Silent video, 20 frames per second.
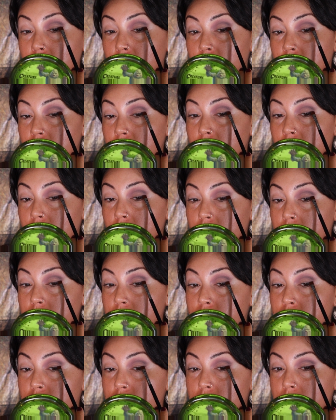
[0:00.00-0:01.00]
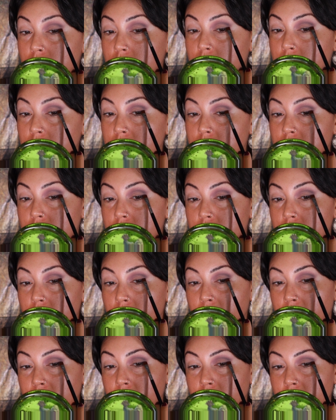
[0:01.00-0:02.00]
So short,
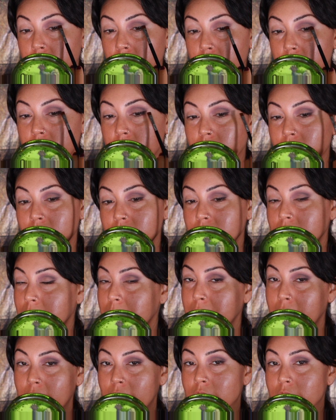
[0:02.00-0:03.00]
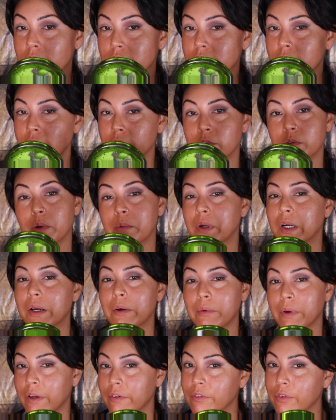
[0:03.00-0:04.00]
elegant, and demure. That's what we're
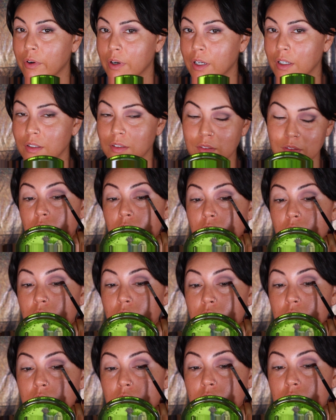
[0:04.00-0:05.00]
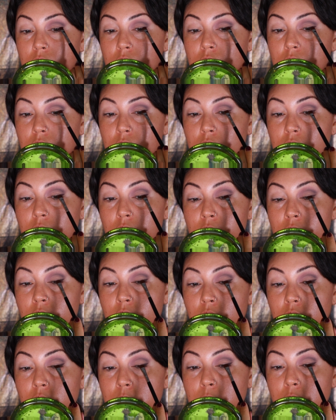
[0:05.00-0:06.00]
going for. And I
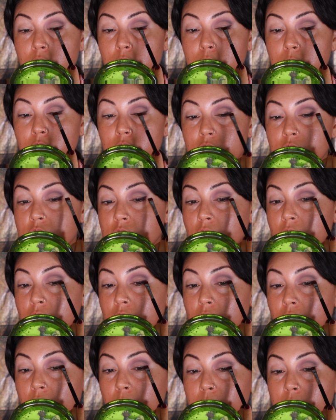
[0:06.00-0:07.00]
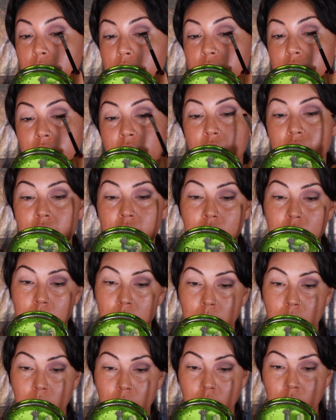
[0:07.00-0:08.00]
think I'm almost done. I want to say
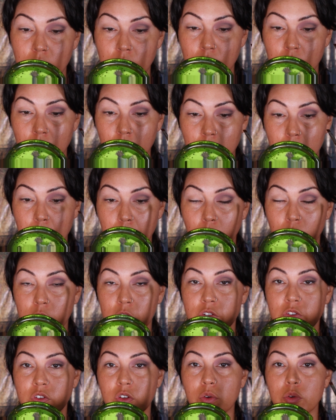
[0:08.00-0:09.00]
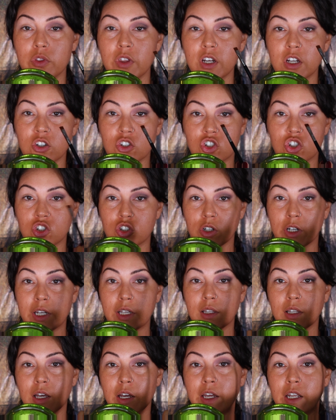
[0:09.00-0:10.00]
that more so than a
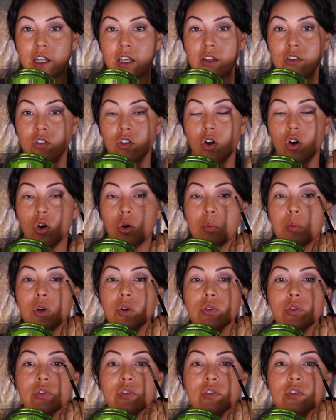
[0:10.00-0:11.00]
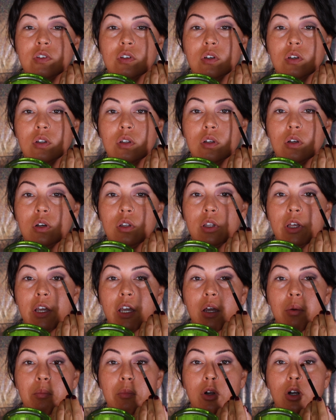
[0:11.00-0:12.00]
straight line, it's almost like
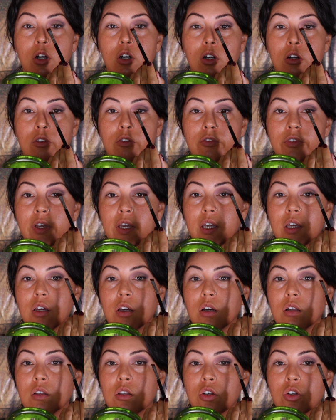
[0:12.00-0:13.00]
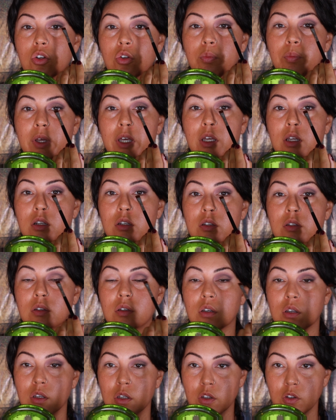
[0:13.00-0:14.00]
I'm curving a little bit.
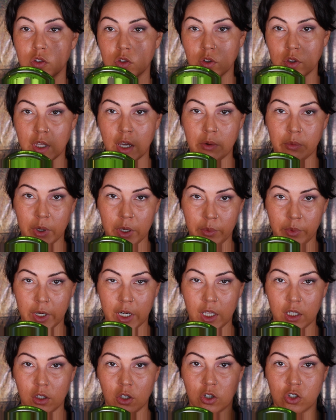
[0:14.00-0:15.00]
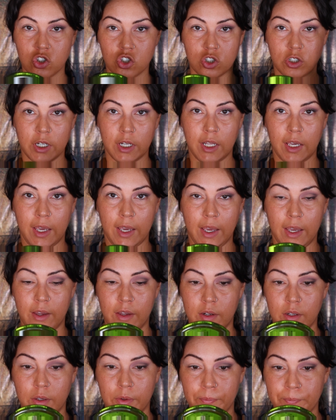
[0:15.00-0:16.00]
So that way when I look straight
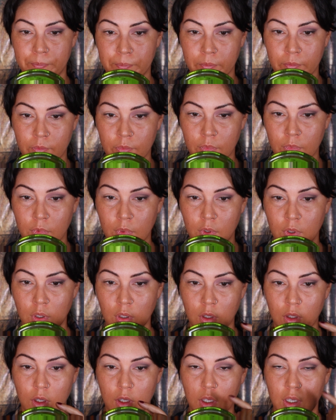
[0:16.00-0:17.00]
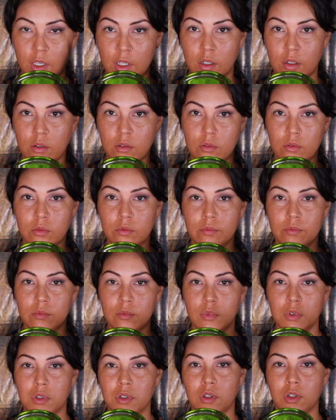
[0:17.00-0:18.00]
ahead, it
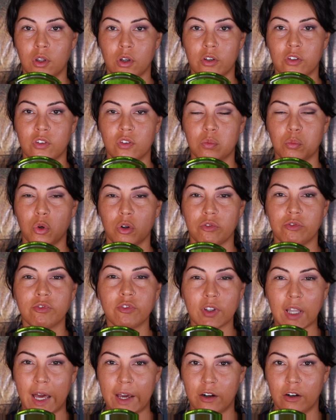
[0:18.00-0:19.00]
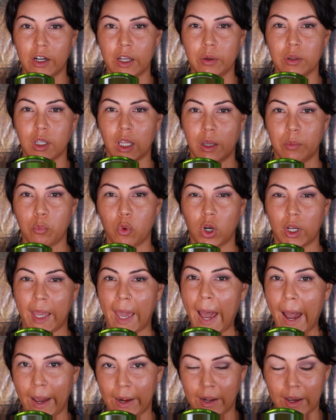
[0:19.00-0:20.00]
looks more flattering, like more
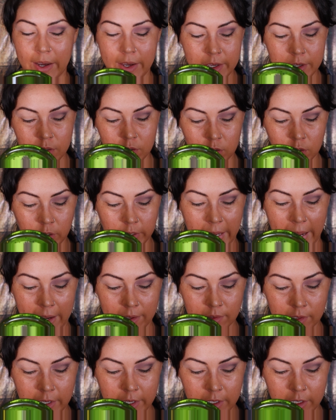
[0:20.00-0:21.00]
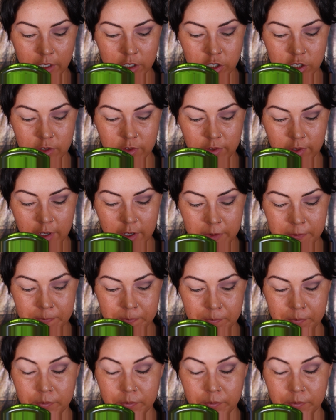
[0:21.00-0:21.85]
cat eye, or cat-like, I should say.